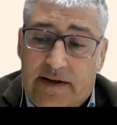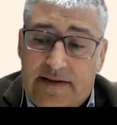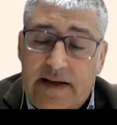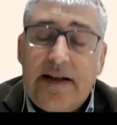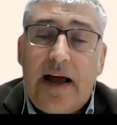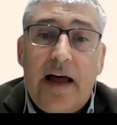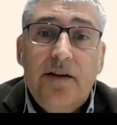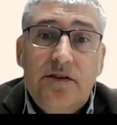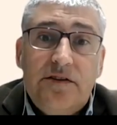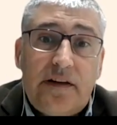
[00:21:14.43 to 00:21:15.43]
some
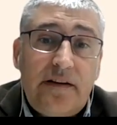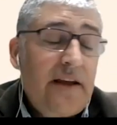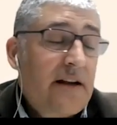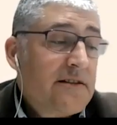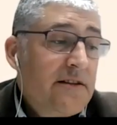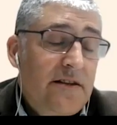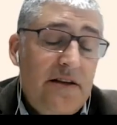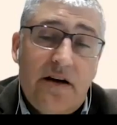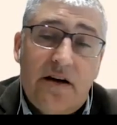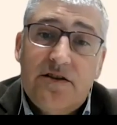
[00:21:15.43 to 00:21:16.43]
adults that they are 60
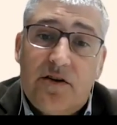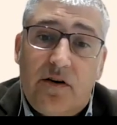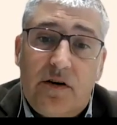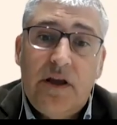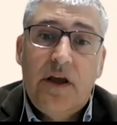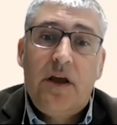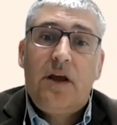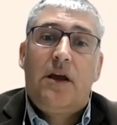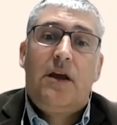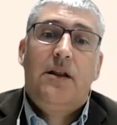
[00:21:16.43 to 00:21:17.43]
years old,
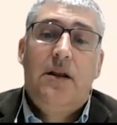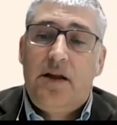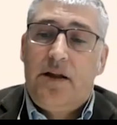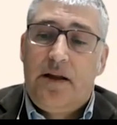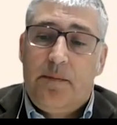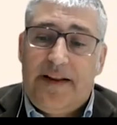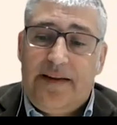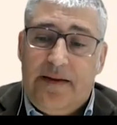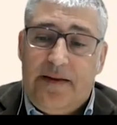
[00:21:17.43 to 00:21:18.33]
but